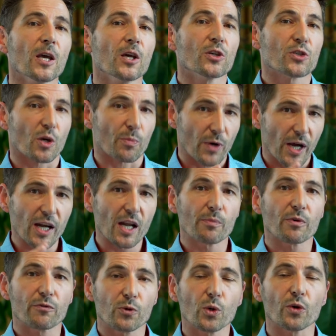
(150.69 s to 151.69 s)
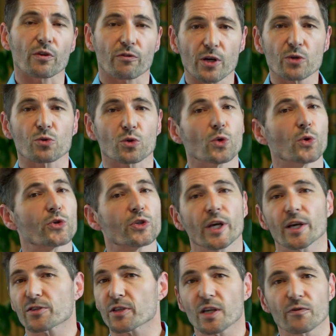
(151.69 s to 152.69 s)
So brain number 4, the frontal
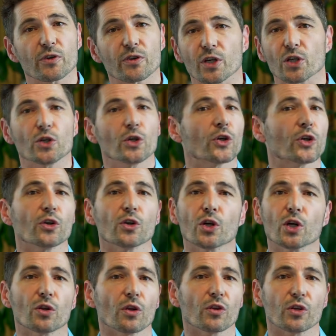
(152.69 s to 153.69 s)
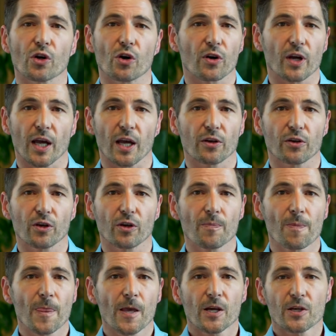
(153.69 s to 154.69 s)
cortex, everything you can do that the dog can't do.
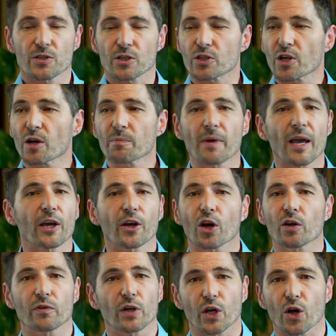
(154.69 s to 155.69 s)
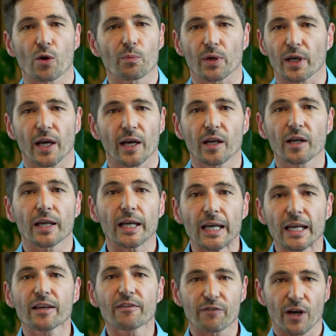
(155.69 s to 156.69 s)
So don't make it overly complicated.
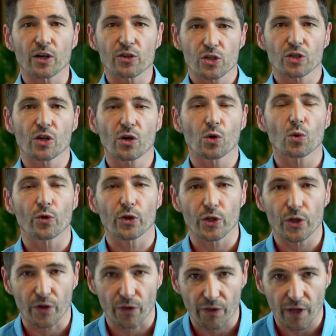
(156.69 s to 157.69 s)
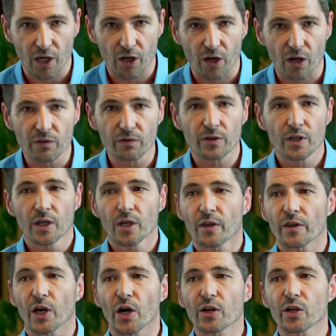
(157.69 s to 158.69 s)
Any function at all that you can think of,
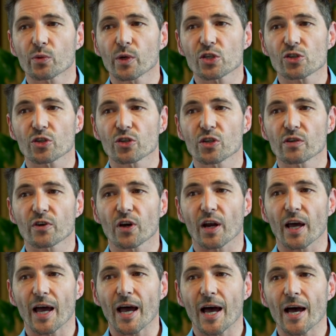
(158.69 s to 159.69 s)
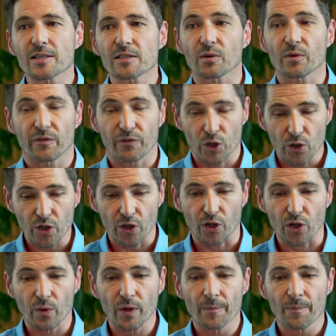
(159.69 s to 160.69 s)
the only question you've got to ask, or if you can
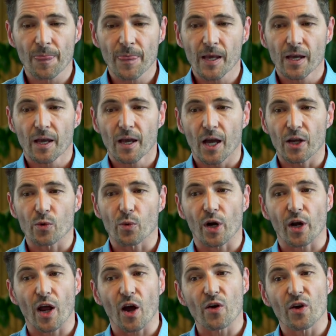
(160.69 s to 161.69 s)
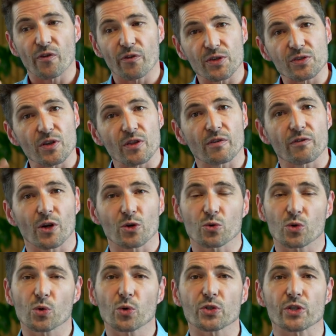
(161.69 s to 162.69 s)
do it, and you want to know if it's in the frontal
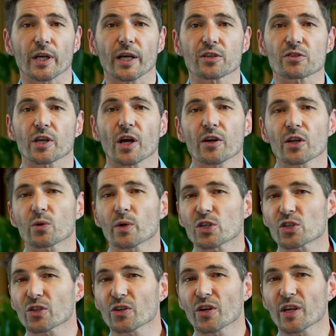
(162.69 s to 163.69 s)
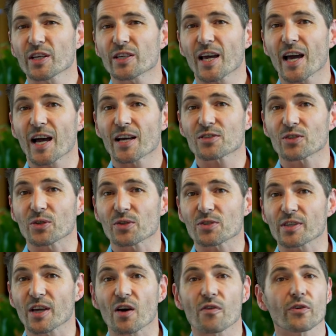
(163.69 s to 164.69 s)
cortex, the only question you need to ask
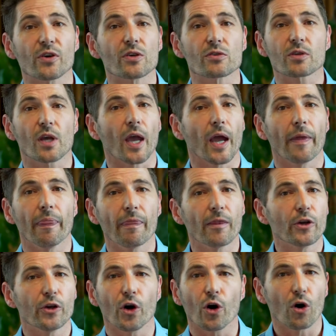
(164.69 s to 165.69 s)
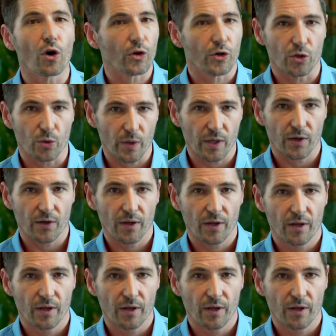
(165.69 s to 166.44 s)
yourself is, can the dog do it?